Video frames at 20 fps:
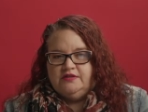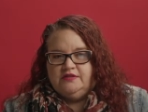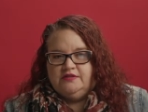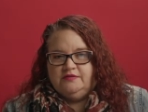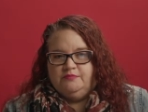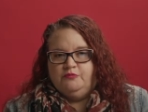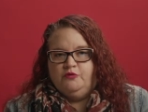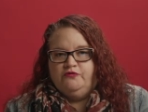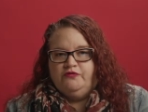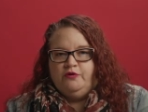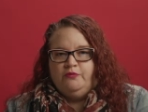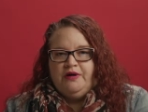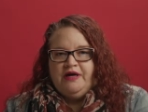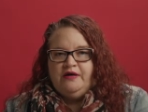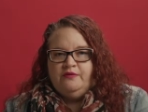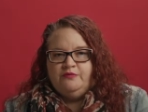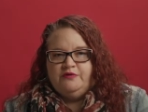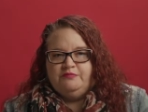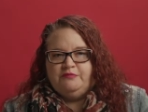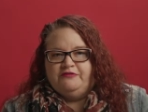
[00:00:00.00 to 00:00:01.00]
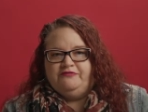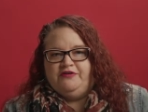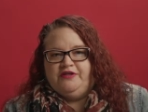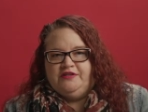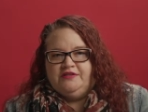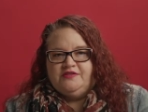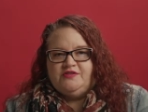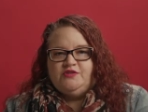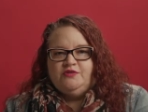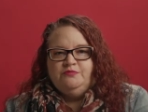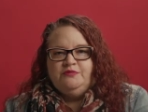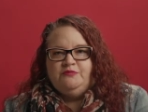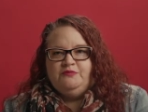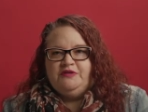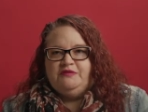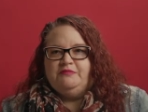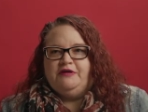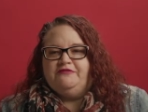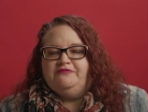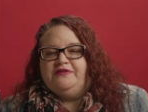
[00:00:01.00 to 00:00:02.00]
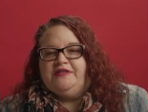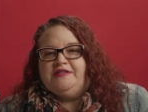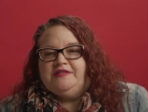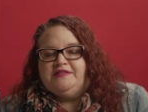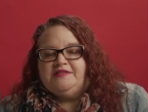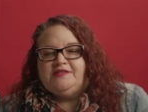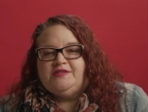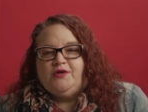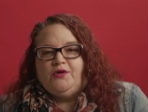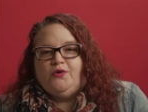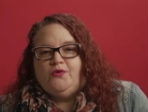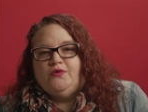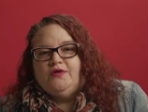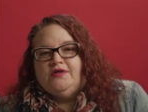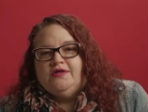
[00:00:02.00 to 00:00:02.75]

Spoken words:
moving around with my feet, zooming with my feet. So,